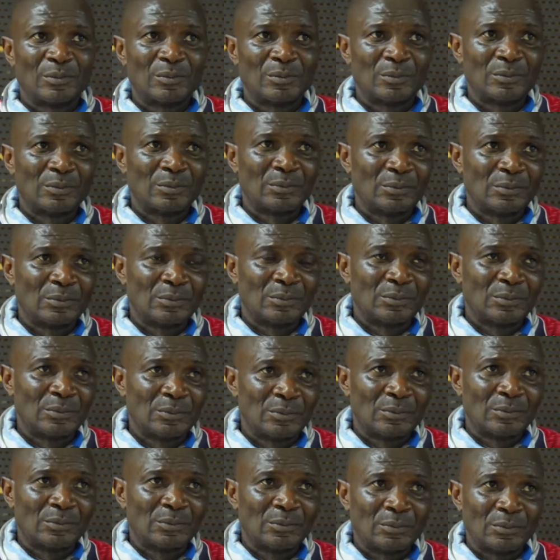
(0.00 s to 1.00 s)

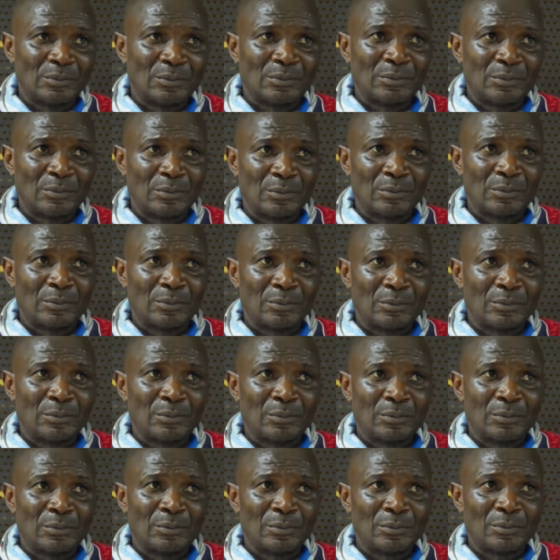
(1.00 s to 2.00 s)

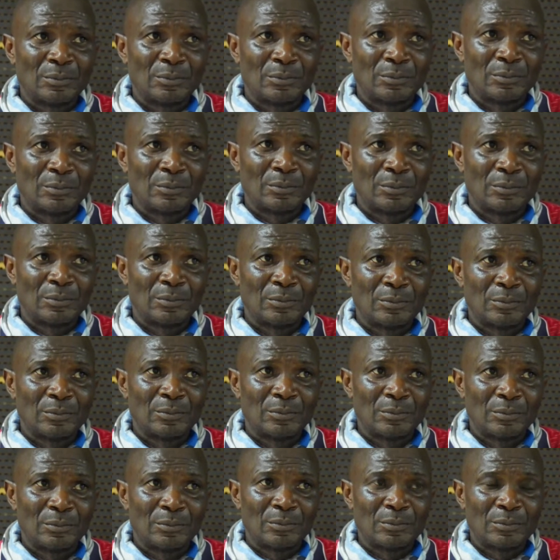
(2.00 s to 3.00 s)

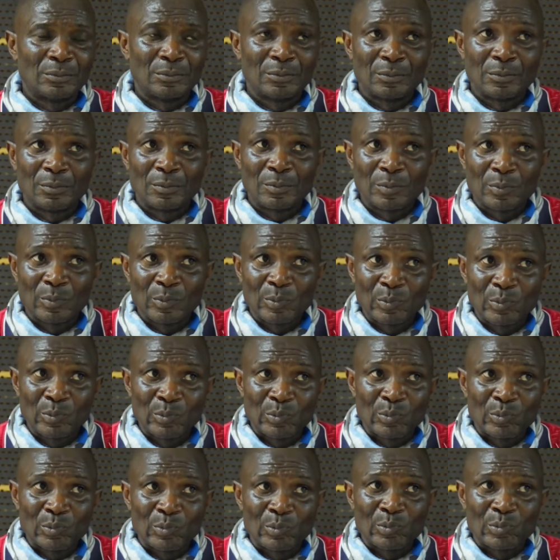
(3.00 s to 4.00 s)

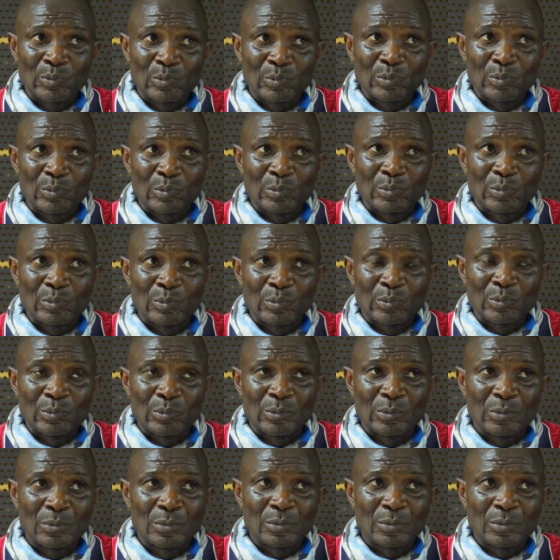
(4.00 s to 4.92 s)
Nobody speaks.